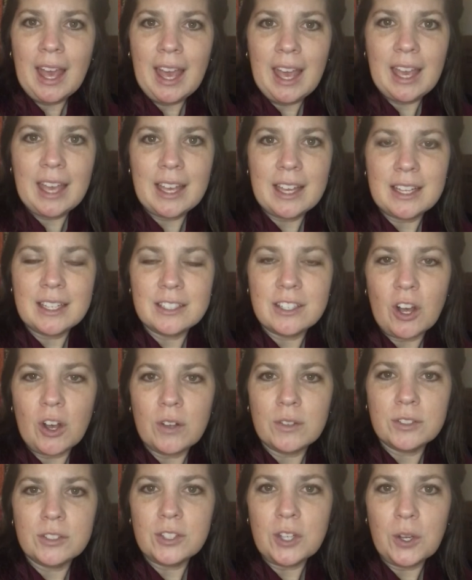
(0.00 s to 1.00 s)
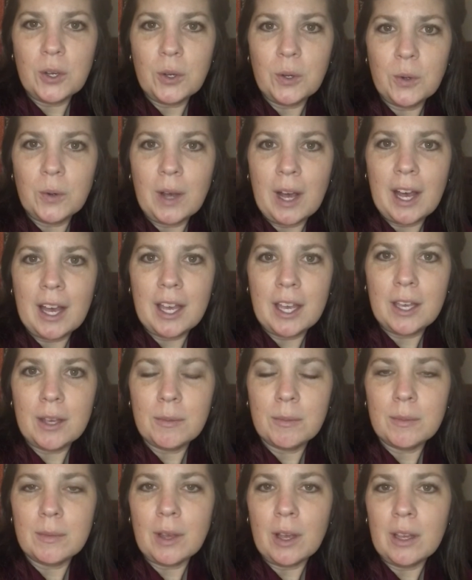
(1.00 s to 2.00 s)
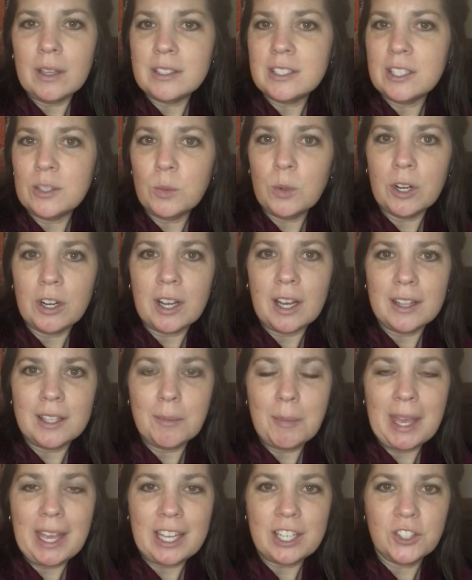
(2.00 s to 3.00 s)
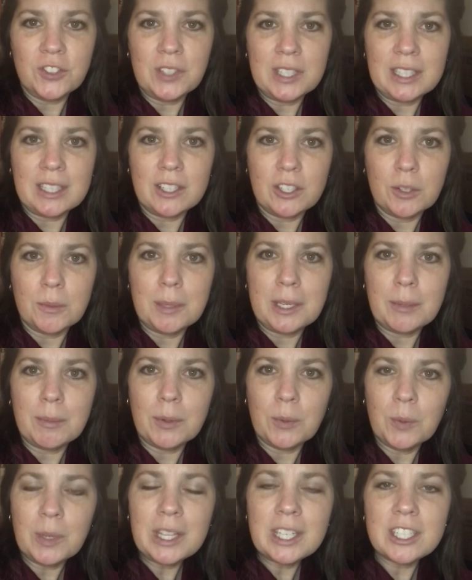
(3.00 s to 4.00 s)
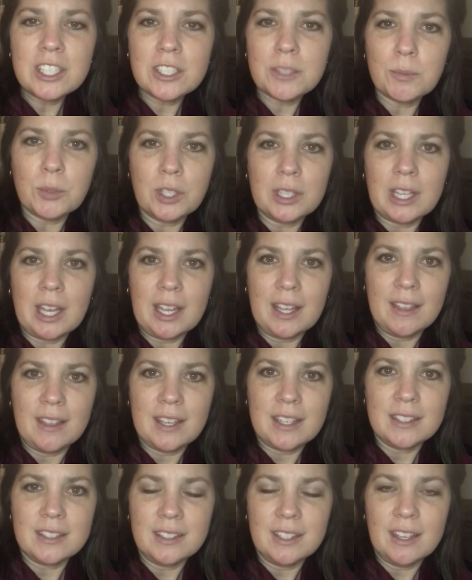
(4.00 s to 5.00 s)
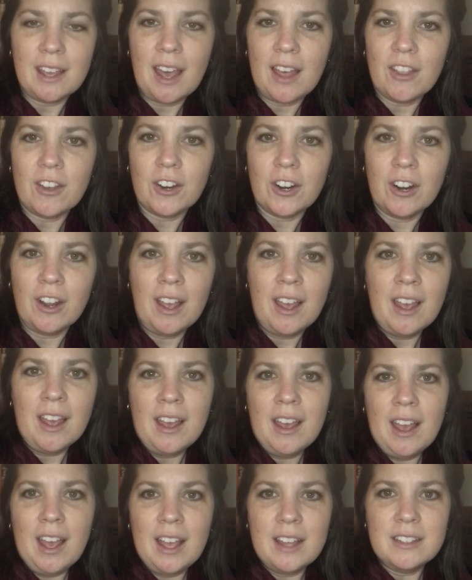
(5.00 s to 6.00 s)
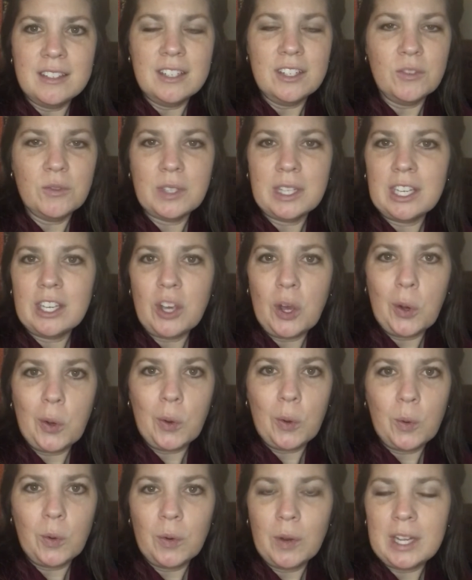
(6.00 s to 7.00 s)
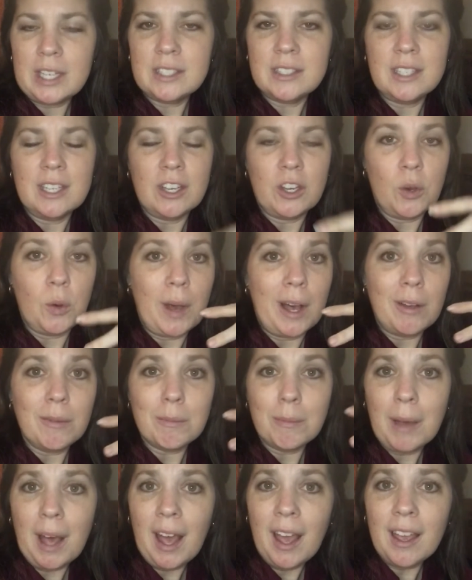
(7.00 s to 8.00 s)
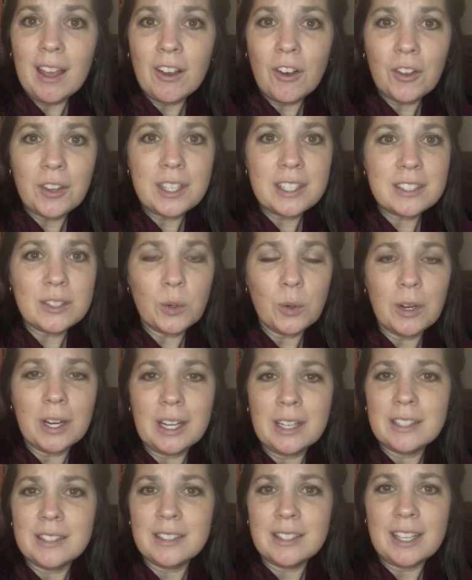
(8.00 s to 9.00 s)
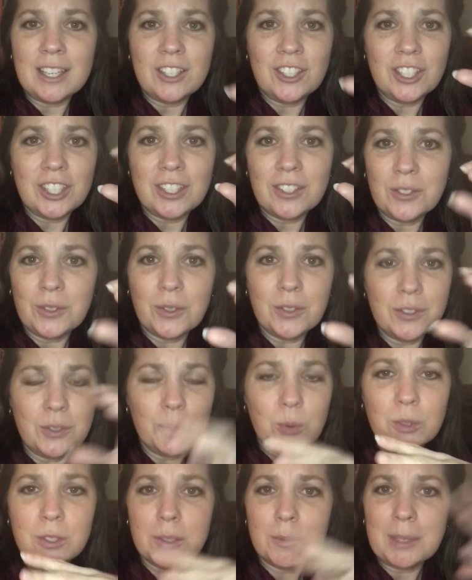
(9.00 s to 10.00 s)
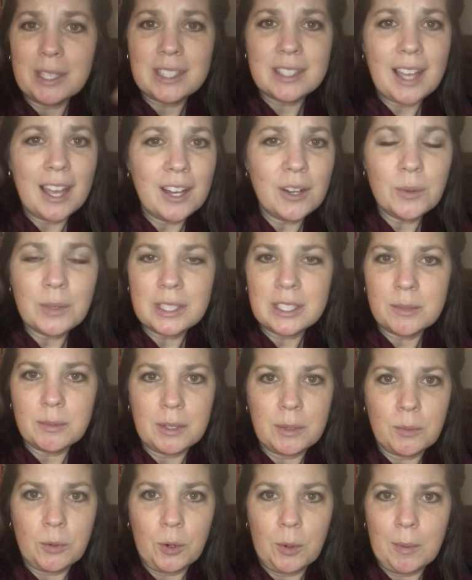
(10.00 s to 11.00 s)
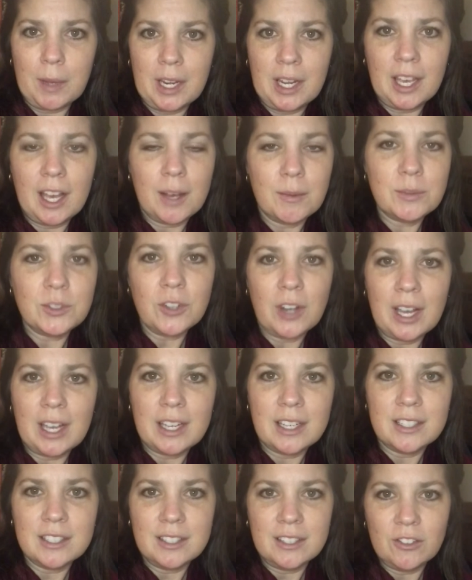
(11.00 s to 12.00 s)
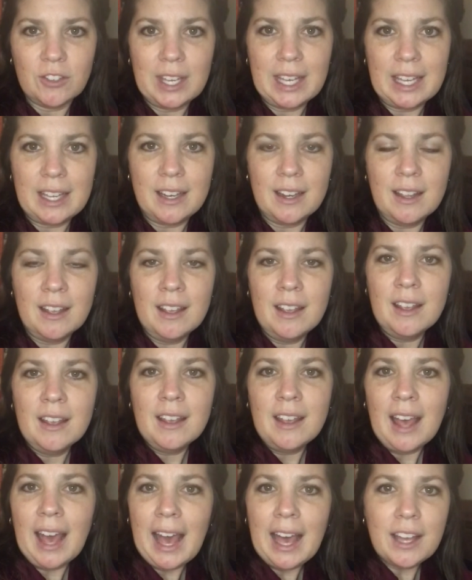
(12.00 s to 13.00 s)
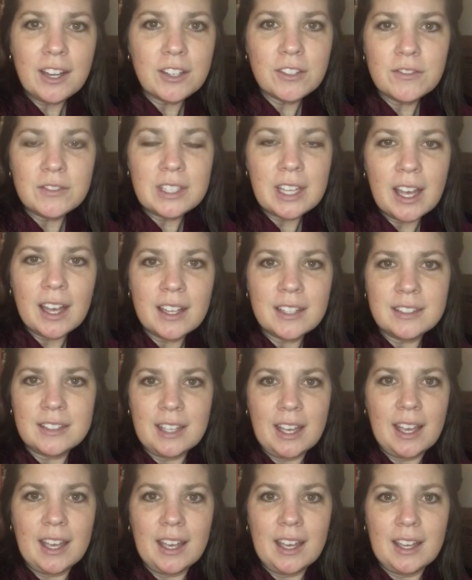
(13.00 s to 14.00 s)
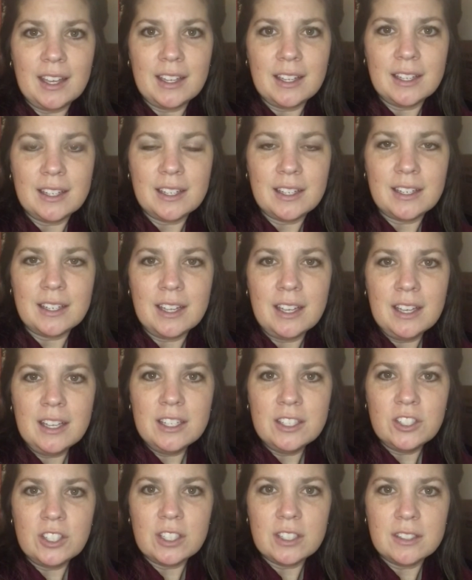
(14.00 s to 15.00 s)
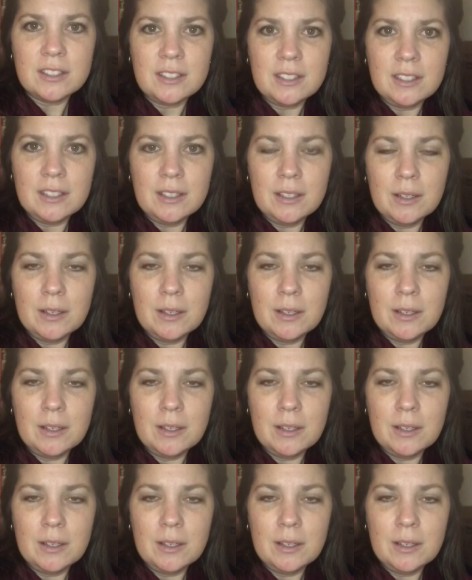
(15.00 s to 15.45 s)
and also I did work on the pantry a little bit, but really just put like things together and didn't really go crazy and go out and buy all these organizational tools, because I don't want to spend more money. I'm trying to get out of debt and just